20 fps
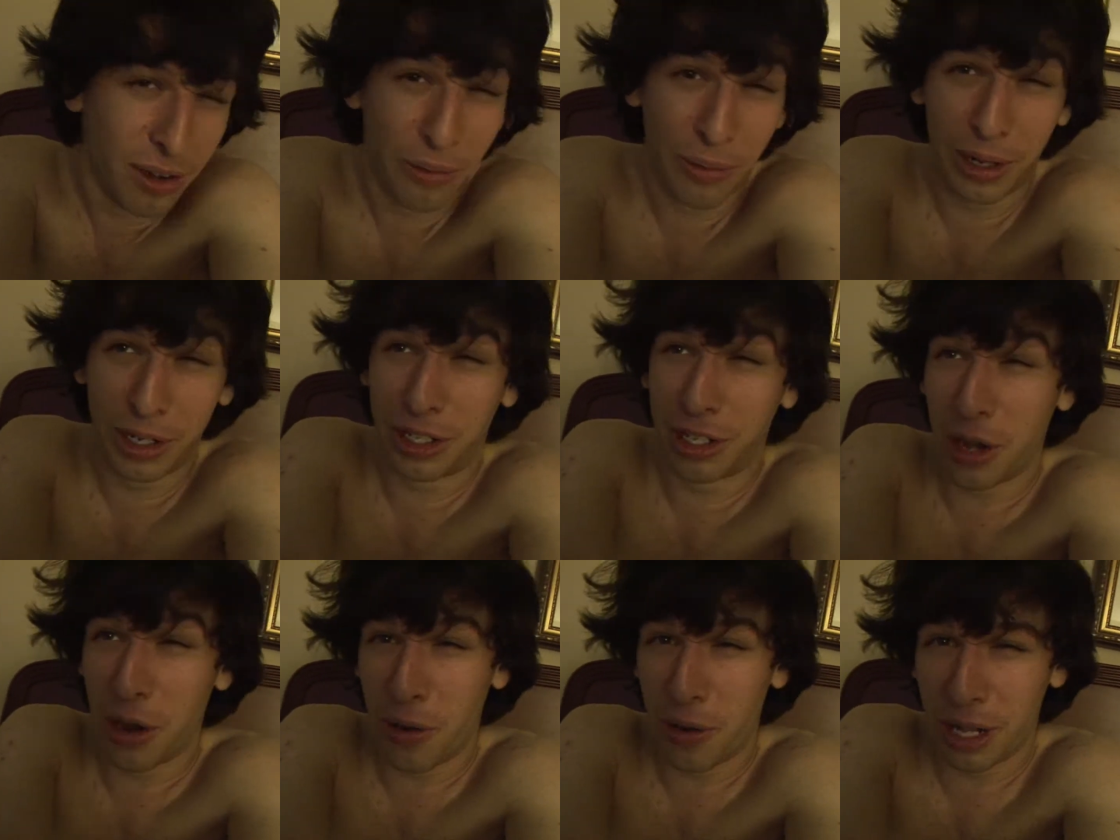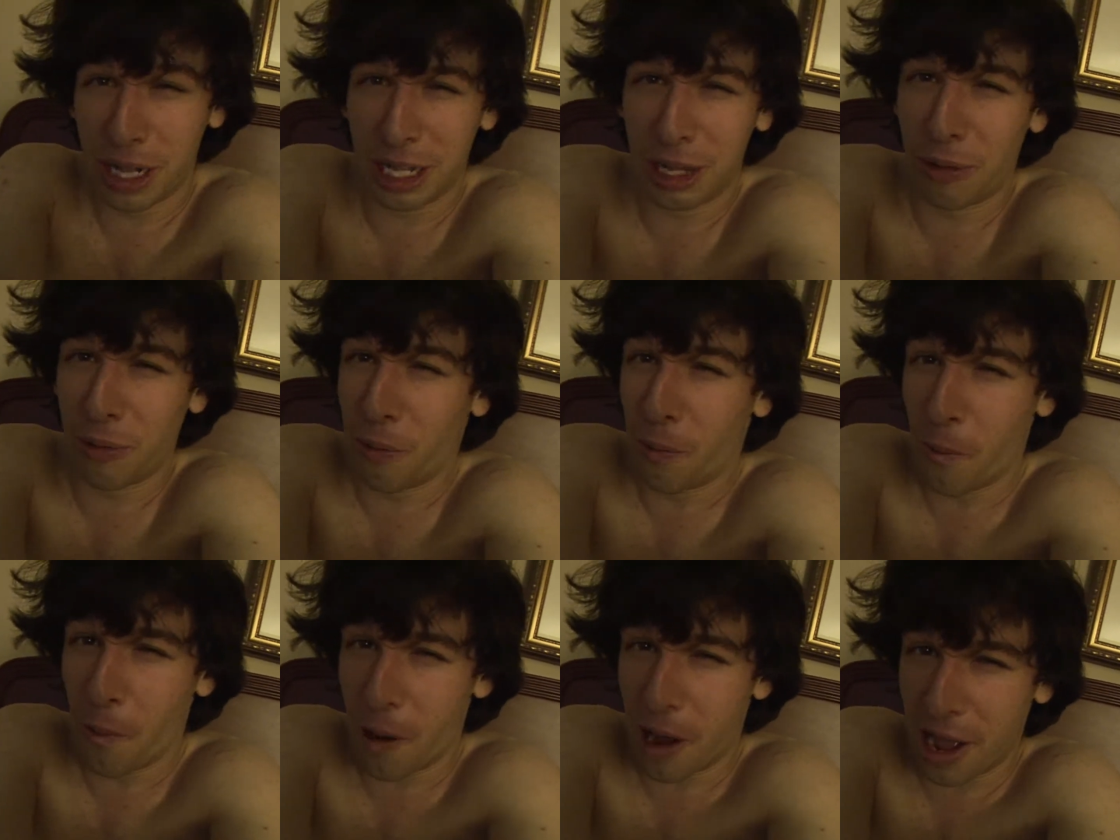We totally
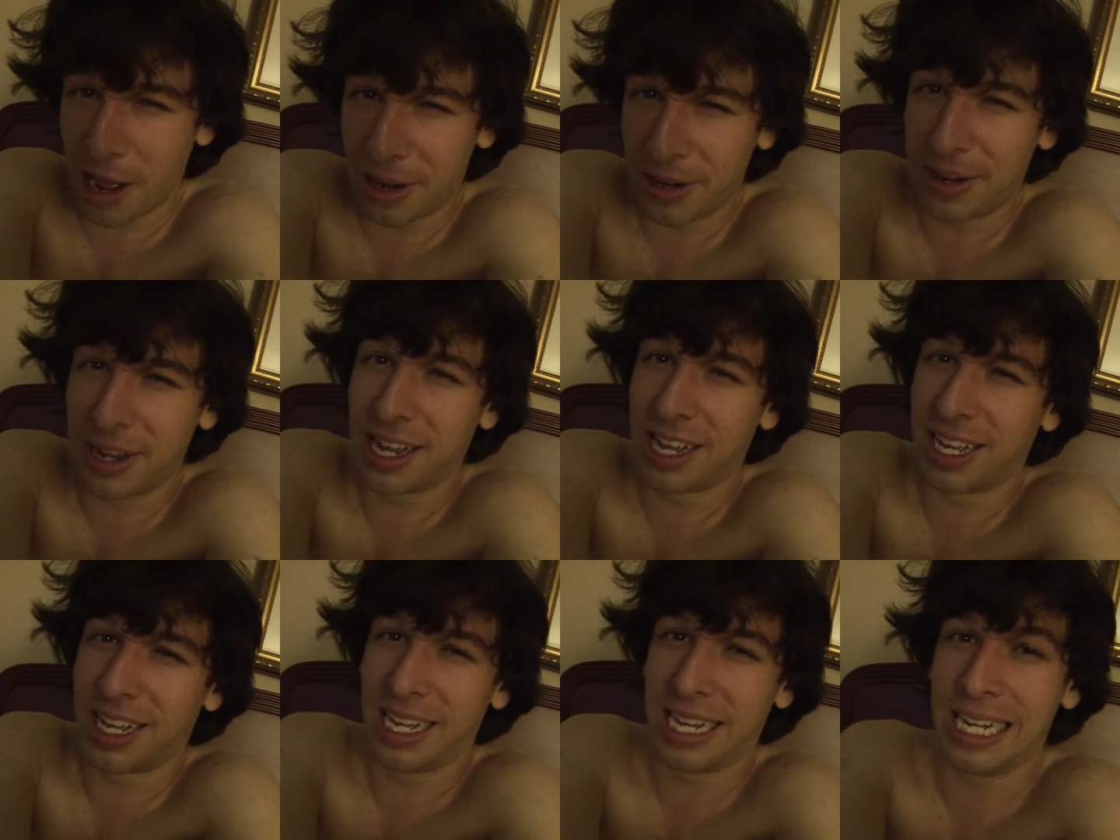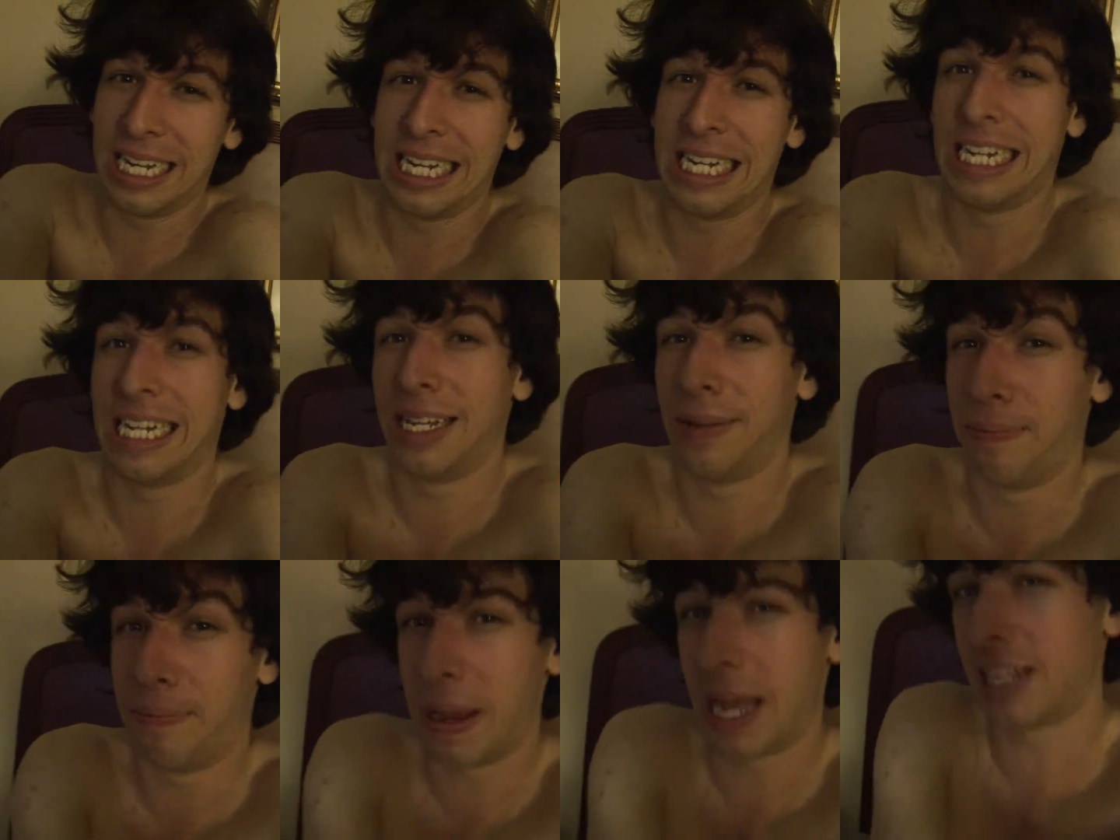won uh,
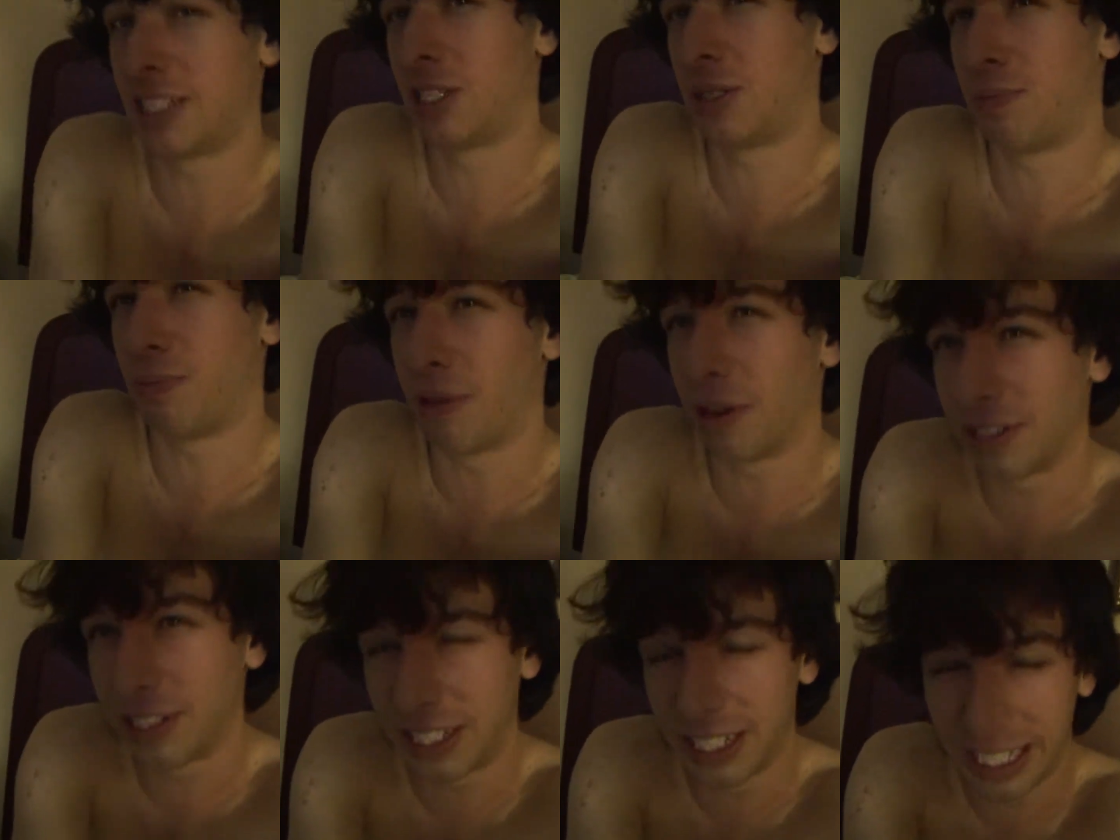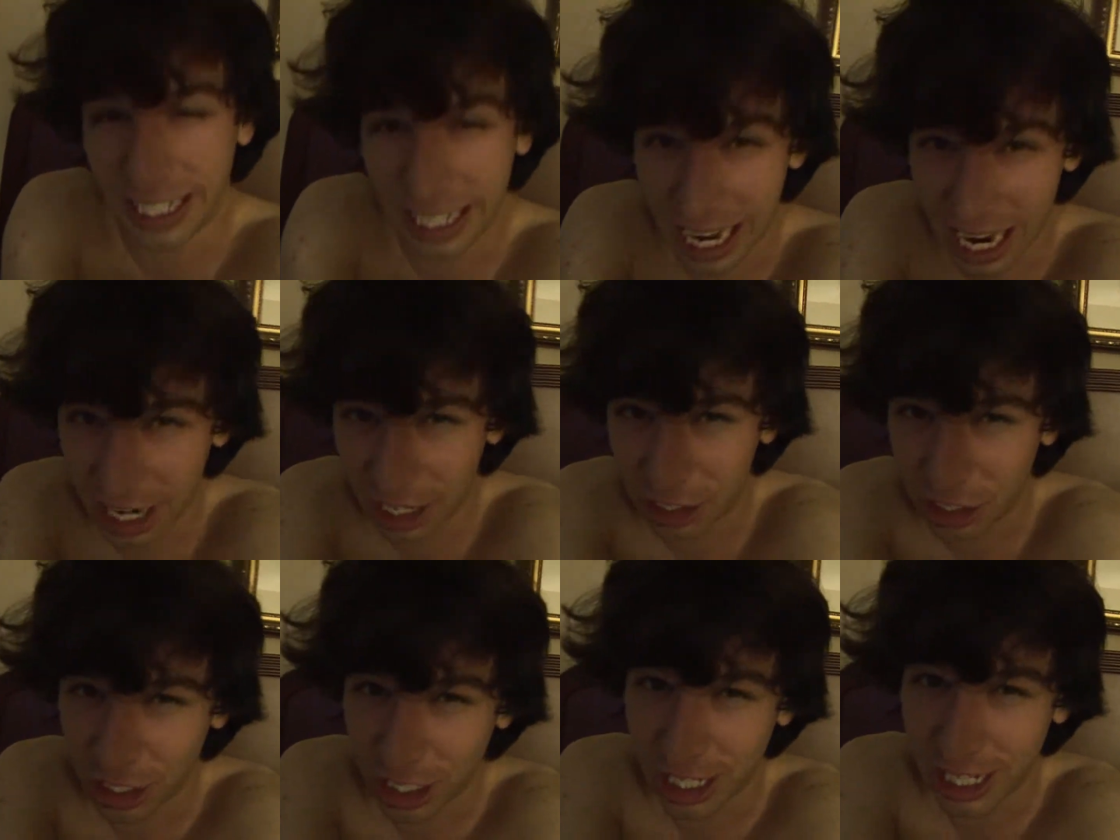best presentation.